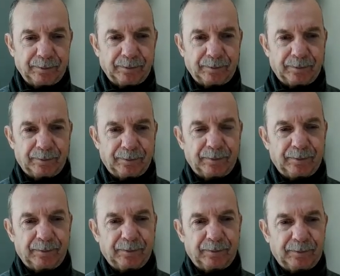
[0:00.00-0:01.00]

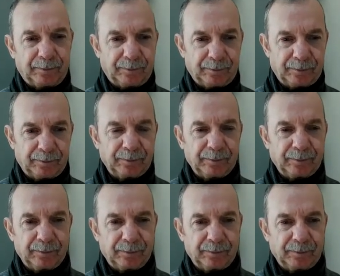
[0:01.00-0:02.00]

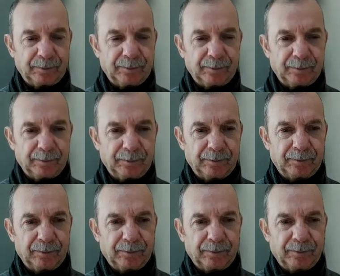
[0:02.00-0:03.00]

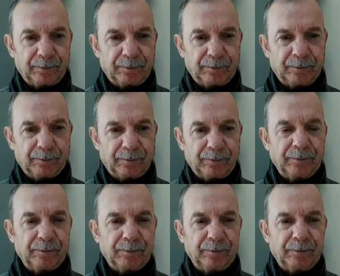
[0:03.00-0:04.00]

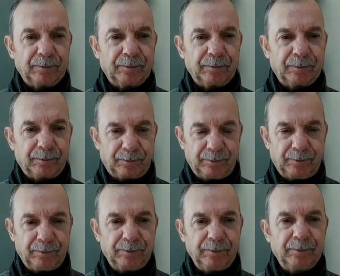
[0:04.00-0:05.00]

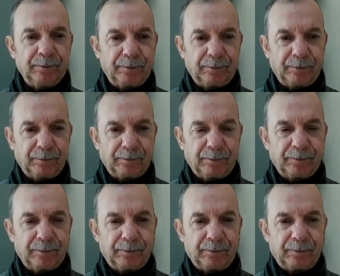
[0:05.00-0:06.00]

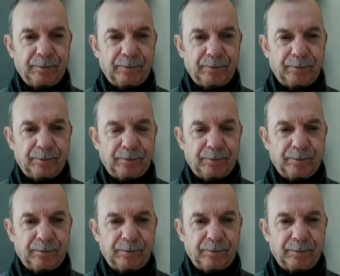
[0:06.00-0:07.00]

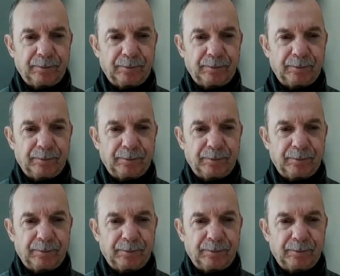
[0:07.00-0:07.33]
The person shown says nothing.